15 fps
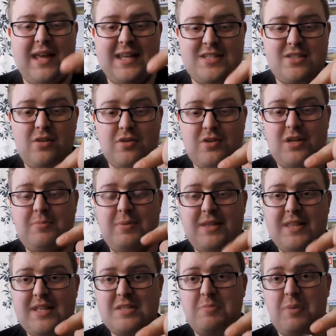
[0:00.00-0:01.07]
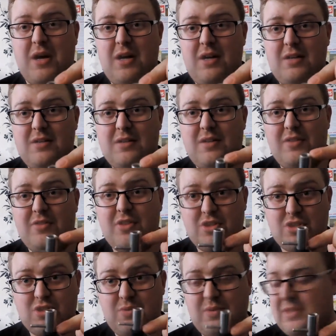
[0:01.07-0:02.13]
it's not going to be this part
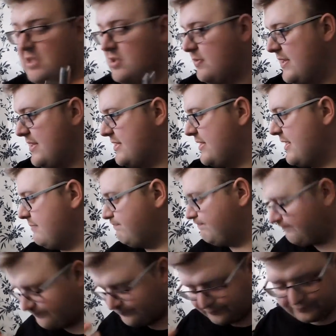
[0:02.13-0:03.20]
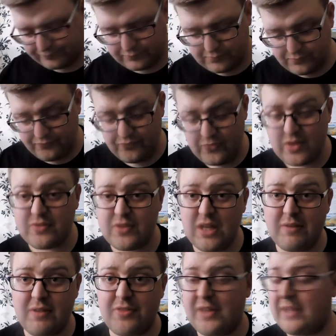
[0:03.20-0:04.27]
that's doing the twisting.
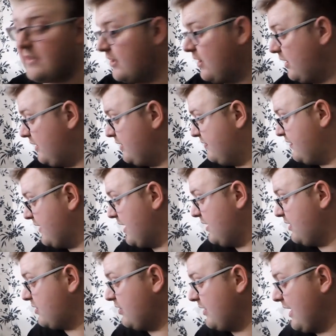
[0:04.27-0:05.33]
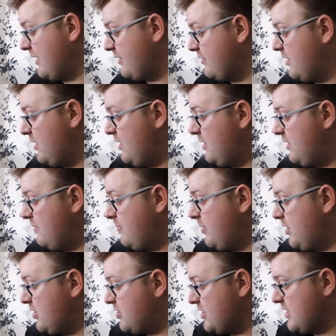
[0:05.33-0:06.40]
The other thing that I've gone out and
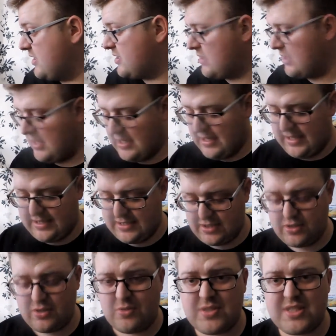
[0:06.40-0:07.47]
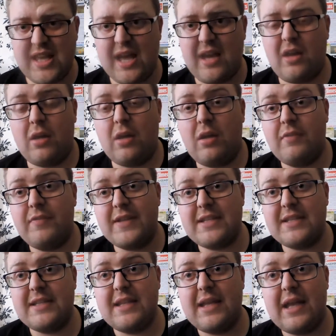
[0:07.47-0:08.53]
purchased is a new set of
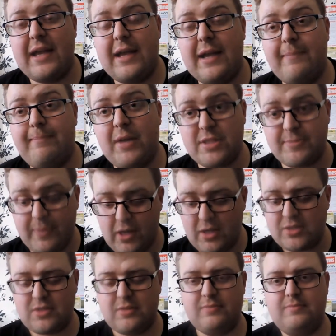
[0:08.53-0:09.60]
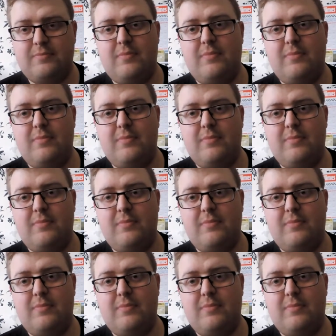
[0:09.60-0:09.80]
buzz bars.